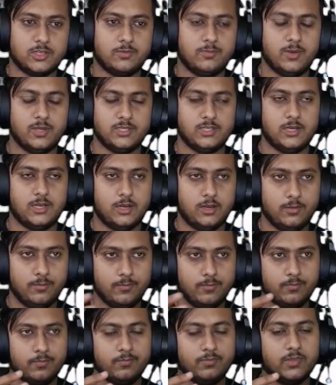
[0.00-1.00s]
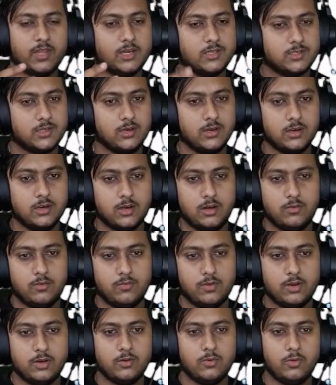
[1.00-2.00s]
Basically, that circle
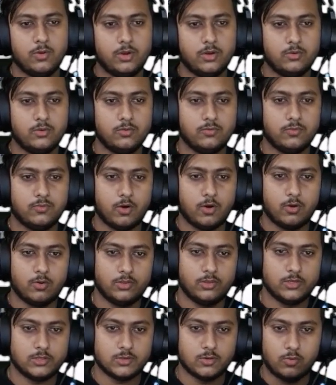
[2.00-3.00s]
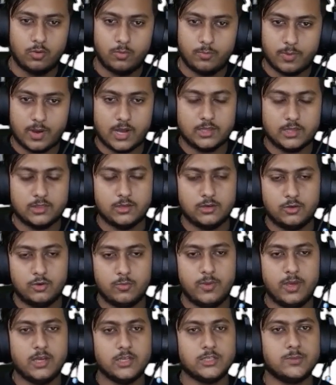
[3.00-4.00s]
will going to follow this whole path to
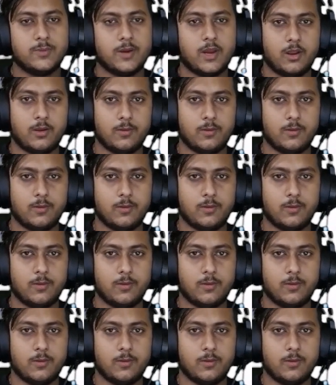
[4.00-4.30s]
make a spring,